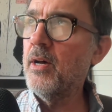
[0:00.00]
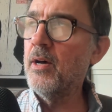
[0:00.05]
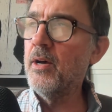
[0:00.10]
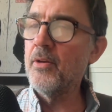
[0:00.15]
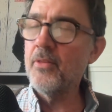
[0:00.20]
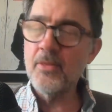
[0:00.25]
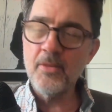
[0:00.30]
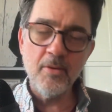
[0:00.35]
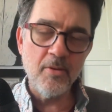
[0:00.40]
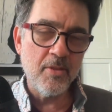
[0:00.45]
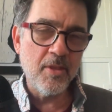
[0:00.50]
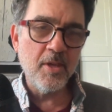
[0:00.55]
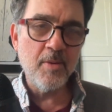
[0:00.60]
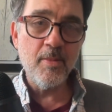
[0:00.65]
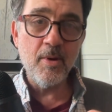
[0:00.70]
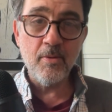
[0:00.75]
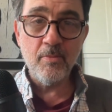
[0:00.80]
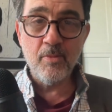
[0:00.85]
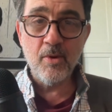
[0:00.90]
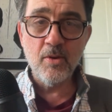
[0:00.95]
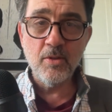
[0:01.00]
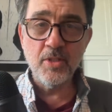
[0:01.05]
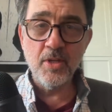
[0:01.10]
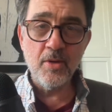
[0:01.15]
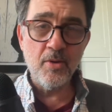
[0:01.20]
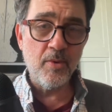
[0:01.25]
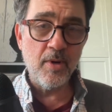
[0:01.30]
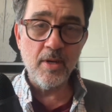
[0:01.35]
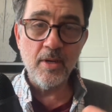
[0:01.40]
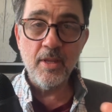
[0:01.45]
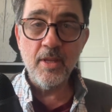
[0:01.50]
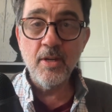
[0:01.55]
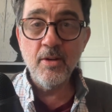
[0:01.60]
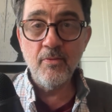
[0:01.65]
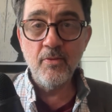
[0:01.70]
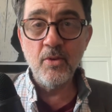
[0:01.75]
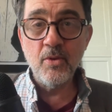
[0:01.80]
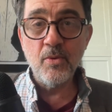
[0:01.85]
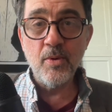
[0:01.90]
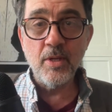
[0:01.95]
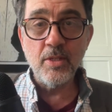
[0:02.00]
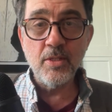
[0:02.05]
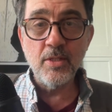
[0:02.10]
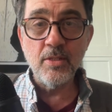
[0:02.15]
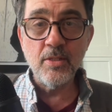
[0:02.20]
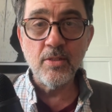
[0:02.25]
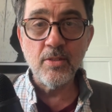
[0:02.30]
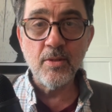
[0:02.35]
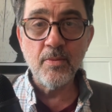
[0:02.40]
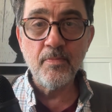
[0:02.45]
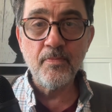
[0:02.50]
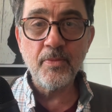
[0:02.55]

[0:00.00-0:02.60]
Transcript: you think about generating interview questions.